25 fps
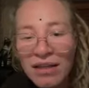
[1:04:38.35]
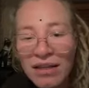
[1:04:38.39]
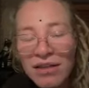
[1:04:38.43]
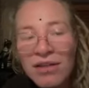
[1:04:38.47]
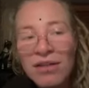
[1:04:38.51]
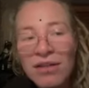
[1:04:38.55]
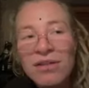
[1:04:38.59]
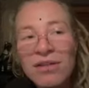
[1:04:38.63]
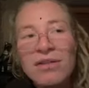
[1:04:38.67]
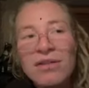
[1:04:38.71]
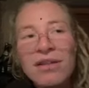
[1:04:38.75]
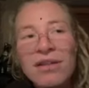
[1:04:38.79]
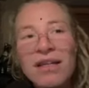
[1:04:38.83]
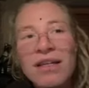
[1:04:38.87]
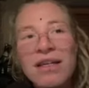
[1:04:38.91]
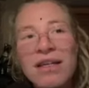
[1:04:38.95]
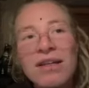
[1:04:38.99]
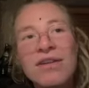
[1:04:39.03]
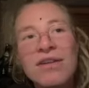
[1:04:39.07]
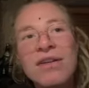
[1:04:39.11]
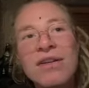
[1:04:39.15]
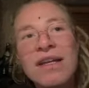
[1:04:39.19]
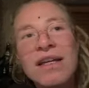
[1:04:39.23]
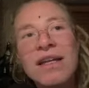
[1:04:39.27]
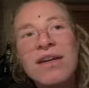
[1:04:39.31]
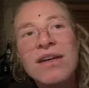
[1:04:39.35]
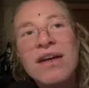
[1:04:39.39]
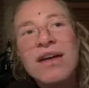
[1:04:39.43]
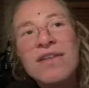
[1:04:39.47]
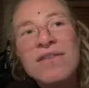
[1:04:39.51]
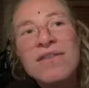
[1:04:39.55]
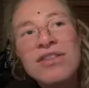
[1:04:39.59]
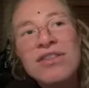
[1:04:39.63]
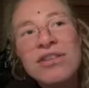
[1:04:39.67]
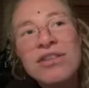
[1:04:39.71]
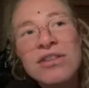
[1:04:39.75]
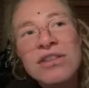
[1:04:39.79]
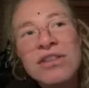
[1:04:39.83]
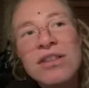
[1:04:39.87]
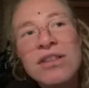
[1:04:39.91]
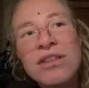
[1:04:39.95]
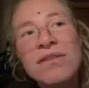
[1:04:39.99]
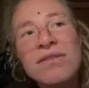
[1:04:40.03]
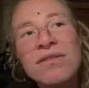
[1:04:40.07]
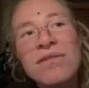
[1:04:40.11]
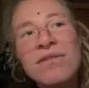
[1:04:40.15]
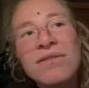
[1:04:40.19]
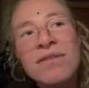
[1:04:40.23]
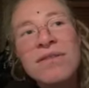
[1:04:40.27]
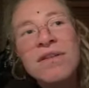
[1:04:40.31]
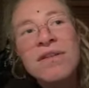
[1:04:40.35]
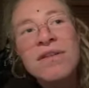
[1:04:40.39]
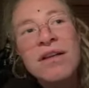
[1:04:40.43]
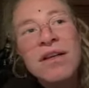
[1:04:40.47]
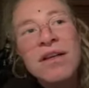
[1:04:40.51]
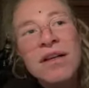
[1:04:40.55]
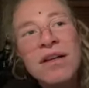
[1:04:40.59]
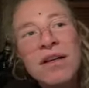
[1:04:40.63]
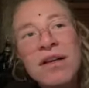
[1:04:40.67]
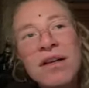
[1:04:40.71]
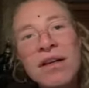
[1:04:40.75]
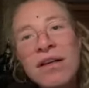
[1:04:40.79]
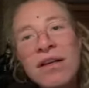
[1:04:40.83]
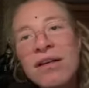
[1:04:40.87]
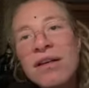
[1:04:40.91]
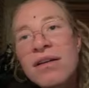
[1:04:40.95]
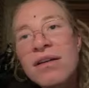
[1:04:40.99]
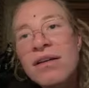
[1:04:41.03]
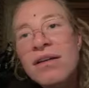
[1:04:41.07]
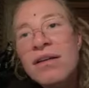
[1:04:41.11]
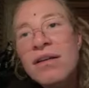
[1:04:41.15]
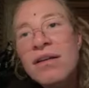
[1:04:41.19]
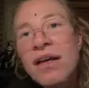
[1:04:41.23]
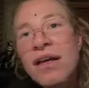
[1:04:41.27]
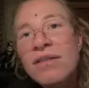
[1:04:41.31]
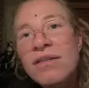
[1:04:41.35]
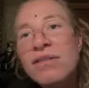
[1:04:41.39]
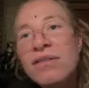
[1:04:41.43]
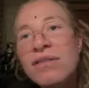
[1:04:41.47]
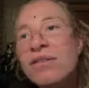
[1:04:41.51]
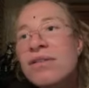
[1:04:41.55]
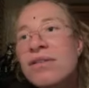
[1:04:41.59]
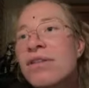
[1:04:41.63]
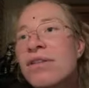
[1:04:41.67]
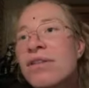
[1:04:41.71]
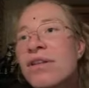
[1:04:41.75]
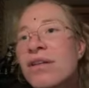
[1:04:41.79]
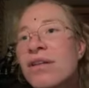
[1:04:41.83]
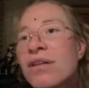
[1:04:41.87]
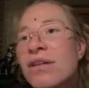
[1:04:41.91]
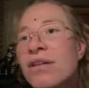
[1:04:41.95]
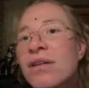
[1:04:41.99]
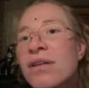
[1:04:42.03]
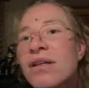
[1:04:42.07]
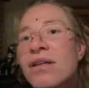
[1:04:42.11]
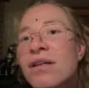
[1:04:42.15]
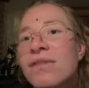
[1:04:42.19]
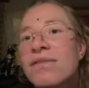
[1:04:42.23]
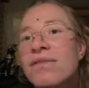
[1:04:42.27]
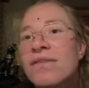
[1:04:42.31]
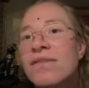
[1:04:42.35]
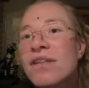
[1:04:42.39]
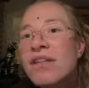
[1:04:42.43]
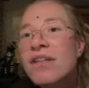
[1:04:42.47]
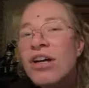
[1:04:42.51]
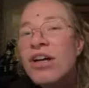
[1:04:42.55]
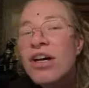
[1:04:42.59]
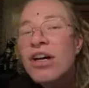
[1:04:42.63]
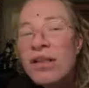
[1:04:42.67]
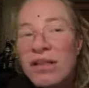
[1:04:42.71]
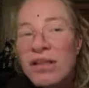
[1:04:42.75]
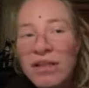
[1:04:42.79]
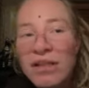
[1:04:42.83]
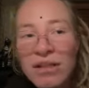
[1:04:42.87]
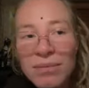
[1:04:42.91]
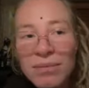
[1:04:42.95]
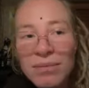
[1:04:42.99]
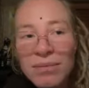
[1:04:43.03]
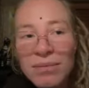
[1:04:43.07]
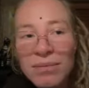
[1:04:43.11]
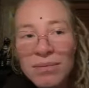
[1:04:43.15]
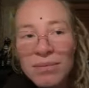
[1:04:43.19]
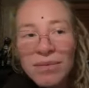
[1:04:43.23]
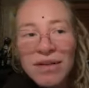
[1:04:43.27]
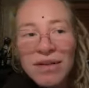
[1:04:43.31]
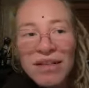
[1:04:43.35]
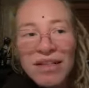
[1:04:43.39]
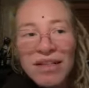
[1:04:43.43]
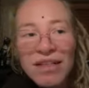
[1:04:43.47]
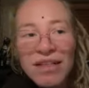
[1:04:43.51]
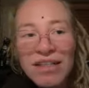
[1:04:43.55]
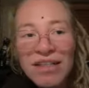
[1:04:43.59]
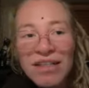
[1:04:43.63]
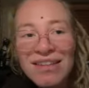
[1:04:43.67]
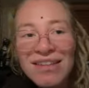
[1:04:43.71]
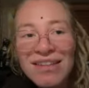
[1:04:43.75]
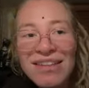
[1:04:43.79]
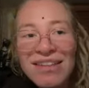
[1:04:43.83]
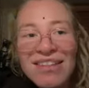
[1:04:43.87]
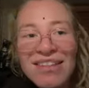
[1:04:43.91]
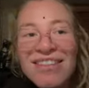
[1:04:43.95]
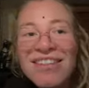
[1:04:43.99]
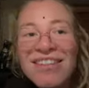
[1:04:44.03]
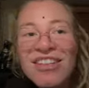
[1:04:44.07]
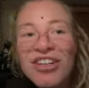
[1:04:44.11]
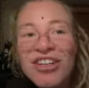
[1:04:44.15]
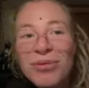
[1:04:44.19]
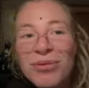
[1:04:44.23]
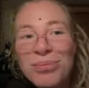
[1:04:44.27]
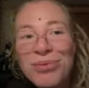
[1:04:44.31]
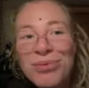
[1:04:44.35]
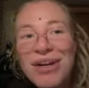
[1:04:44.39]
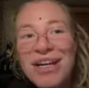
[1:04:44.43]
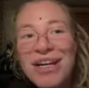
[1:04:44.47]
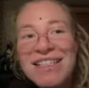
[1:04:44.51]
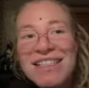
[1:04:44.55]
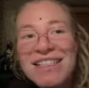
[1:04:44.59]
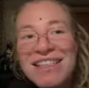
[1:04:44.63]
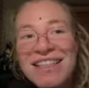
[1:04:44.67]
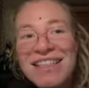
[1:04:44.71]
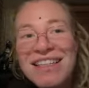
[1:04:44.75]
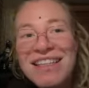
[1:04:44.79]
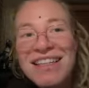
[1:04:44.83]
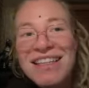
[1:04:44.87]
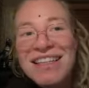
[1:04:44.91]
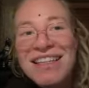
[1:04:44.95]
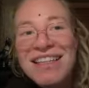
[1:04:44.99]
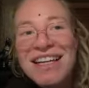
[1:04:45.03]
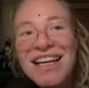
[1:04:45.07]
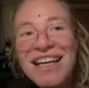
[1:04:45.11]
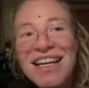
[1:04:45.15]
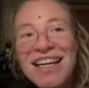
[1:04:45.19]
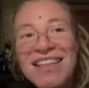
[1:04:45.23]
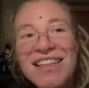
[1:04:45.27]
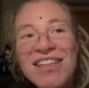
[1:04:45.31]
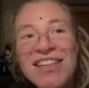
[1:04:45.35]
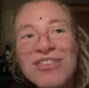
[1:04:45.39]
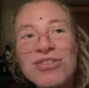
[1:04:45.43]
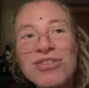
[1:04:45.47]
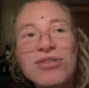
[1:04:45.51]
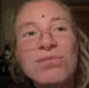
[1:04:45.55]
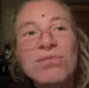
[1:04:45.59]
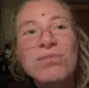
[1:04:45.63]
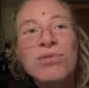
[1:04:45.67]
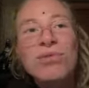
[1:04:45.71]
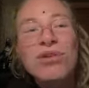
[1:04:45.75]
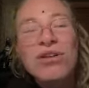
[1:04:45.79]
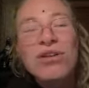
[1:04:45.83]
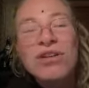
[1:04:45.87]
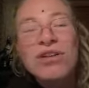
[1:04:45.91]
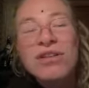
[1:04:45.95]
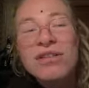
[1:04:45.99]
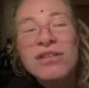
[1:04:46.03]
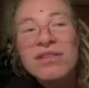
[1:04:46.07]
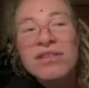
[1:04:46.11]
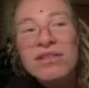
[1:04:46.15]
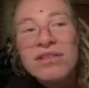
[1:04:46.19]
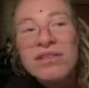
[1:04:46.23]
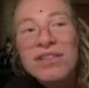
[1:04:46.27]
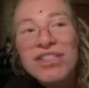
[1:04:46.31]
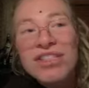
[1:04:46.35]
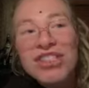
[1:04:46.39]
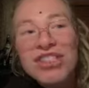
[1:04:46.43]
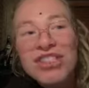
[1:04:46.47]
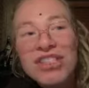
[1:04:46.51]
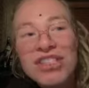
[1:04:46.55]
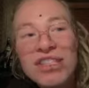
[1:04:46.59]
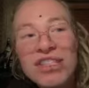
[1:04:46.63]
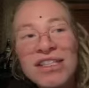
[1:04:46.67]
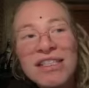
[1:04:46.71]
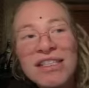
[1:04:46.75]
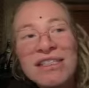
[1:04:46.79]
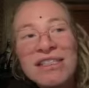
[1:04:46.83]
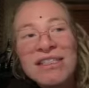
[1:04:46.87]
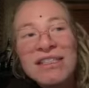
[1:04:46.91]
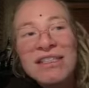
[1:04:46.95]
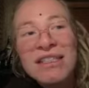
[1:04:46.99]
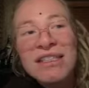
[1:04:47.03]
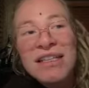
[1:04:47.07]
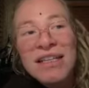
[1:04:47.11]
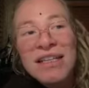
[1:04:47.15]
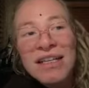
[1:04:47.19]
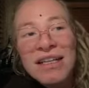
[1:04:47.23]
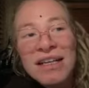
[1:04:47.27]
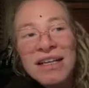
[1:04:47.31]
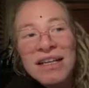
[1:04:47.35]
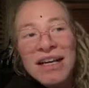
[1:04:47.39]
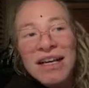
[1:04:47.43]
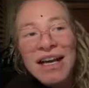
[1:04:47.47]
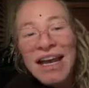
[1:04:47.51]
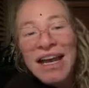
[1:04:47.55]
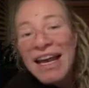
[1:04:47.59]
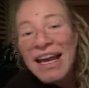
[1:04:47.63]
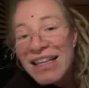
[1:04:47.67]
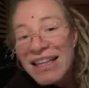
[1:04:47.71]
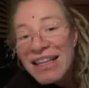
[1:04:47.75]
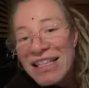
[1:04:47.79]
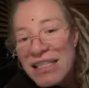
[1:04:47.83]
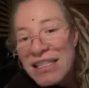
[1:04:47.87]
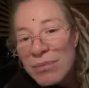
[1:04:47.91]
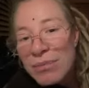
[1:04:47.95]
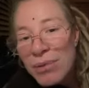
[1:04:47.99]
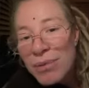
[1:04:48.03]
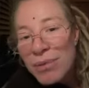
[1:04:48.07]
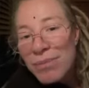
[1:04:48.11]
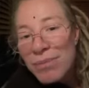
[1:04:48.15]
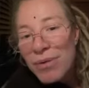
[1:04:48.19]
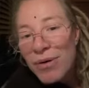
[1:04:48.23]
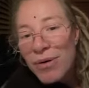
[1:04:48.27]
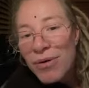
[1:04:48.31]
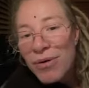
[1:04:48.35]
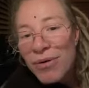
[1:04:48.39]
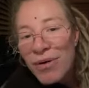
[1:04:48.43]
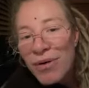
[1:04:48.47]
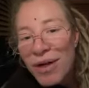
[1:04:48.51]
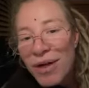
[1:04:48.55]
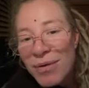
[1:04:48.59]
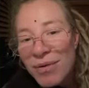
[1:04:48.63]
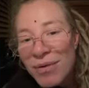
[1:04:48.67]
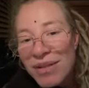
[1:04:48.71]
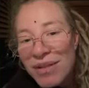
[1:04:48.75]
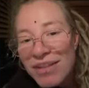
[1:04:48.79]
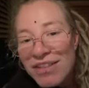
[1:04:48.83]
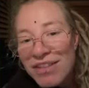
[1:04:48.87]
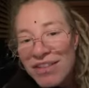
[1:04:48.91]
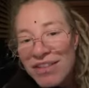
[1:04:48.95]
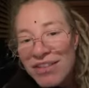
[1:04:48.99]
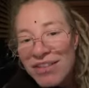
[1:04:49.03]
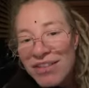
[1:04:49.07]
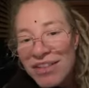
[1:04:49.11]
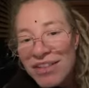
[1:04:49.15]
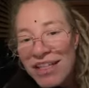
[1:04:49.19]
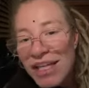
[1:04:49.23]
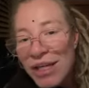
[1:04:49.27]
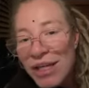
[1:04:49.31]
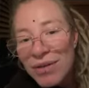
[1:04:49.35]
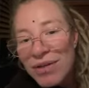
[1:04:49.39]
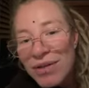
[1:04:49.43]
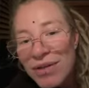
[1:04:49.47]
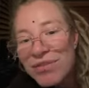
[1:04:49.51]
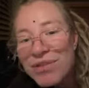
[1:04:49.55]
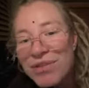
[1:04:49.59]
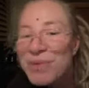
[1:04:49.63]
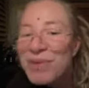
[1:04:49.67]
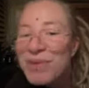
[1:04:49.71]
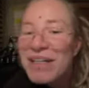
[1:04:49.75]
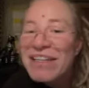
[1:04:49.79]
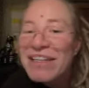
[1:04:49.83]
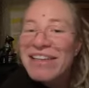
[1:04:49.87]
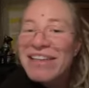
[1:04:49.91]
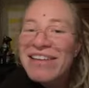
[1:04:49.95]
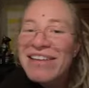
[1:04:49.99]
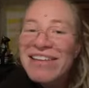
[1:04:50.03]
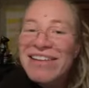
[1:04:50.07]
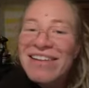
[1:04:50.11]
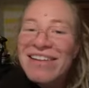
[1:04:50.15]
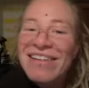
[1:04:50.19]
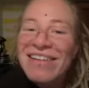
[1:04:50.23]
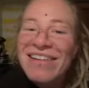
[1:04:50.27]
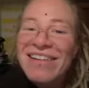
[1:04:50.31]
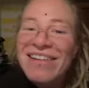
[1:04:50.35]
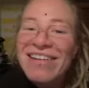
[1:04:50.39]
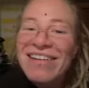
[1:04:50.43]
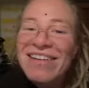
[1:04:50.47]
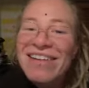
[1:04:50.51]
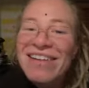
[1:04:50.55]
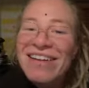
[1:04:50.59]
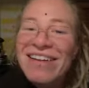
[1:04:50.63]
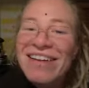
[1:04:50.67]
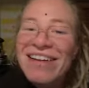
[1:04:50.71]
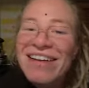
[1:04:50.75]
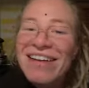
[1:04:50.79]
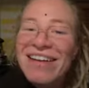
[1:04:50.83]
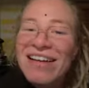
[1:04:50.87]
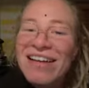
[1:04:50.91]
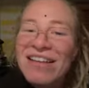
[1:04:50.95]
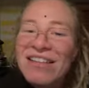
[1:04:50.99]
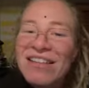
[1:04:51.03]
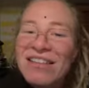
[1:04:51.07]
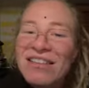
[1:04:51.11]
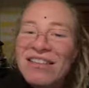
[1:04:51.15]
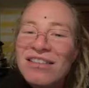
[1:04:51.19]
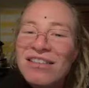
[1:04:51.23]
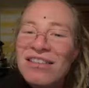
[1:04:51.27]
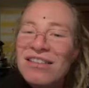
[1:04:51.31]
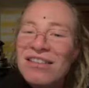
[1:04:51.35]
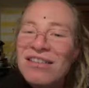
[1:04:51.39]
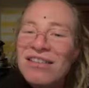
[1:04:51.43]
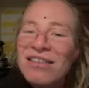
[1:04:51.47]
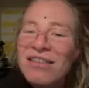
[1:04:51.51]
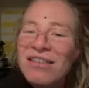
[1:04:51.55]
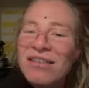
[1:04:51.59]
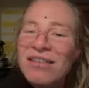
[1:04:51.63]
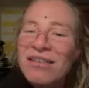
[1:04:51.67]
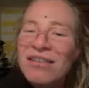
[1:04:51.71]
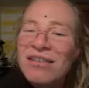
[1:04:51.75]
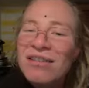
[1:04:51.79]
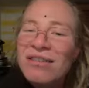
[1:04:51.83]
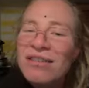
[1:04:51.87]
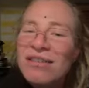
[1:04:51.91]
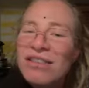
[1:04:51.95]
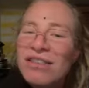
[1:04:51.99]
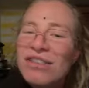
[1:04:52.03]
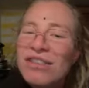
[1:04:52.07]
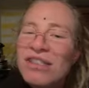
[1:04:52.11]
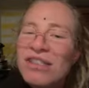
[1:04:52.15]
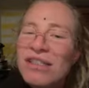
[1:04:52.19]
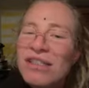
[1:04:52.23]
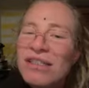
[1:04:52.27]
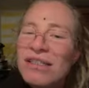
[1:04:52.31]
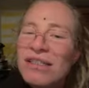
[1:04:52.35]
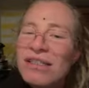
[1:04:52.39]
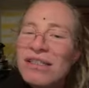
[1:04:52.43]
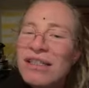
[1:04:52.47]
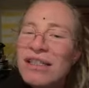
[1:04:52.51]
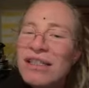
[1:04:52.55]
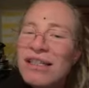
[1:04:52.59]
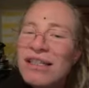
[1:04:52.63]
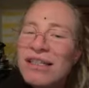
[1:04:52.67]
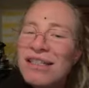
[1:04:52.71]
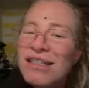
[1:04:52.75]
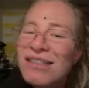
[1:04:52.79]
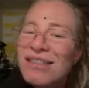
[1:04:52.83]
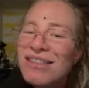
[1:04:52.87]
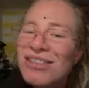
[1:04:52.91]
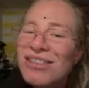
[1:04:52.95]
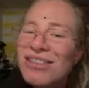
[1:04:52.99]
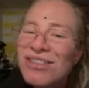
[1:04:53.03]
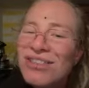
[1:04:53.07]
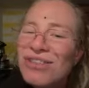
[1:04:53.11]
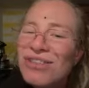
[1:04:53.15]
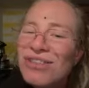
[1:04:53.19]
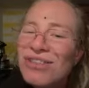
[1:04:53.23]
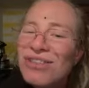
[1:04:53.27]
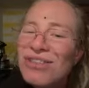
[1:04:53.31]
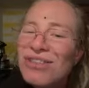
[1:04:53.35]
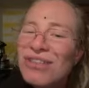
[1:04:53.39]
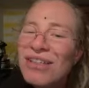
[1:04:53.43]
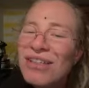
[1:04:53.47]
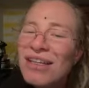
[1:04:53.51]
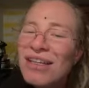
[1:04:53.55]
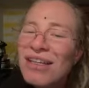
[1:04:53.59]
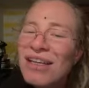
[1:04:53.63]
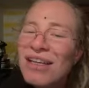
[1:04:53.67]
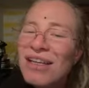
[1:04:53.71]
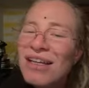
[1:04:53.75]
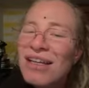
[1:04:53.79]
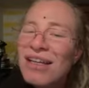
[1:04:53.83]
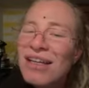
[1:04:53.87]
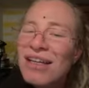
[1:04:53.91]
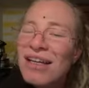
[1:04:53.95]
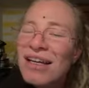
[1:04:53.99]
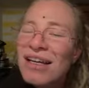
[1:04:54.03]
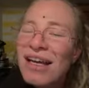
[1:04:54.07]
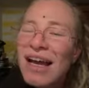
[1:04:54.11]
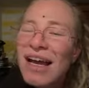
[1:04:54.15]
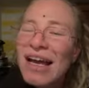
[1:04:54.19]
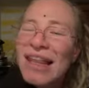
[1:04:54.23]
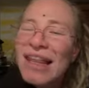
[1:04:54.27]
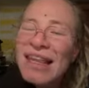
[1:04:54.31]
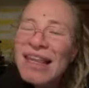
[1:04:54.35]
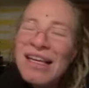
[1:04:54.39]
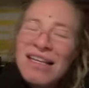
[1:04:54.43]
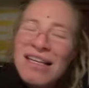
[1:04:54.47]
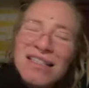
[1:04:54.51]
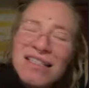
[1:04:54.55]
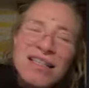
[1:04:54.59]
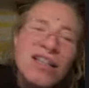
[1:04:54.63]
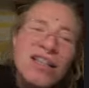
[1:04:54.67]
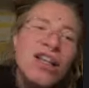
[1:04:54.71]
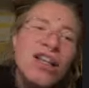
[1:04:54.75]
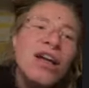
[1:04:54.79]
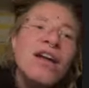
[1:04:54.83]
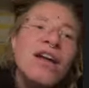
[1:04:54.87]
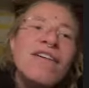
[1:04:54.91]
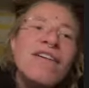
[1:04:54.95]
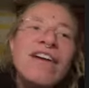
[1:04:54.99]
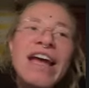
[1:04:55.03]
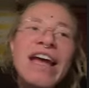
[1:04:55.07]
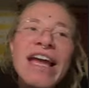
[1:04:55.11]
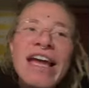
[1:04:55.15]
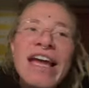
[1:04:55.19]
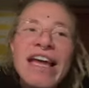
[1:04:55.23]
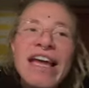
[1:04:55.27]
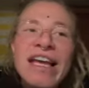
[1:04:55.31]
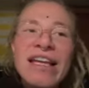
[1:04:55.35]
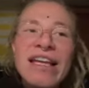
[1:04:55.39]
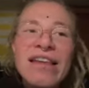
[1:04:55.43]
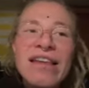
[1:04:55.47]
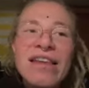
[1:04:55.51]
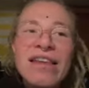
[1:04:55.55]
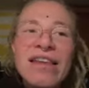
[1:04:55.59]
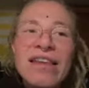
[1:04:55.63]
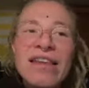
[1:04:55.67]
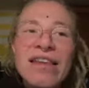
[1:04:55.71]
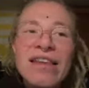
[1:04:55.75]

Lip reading: No, like, okay, you have to not love the other, but your president, the guy that he supports, is just hate these people and want to kill everyone, you know? Like, so it's just like, dude, I think it's a lot of hate,